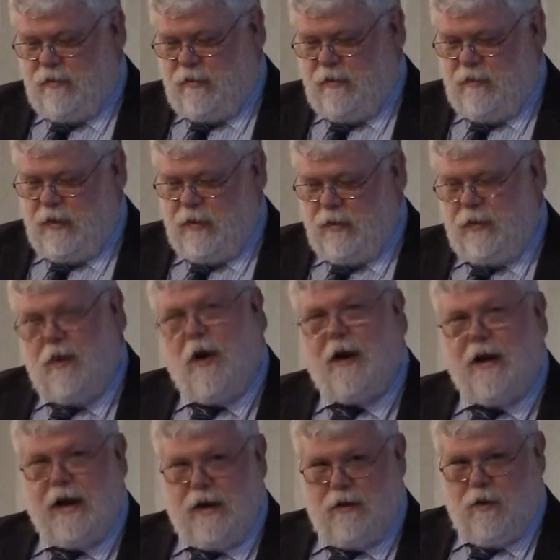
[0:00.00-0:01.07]
trivial and
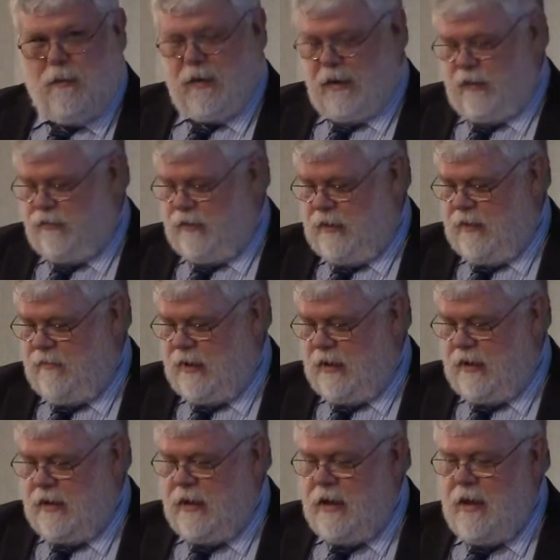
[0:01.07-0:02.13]
not economically
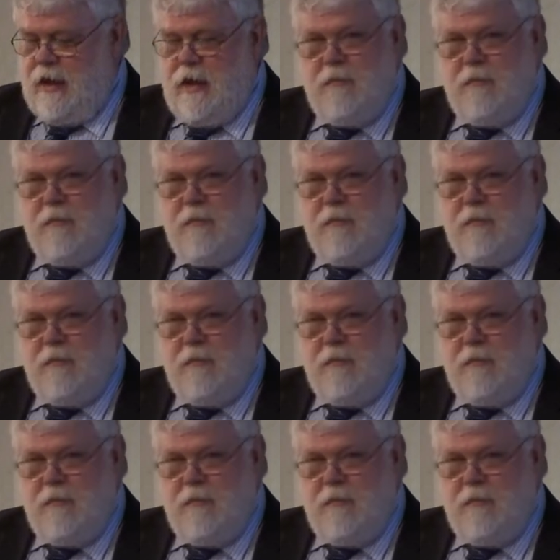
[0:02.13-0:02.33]
significant,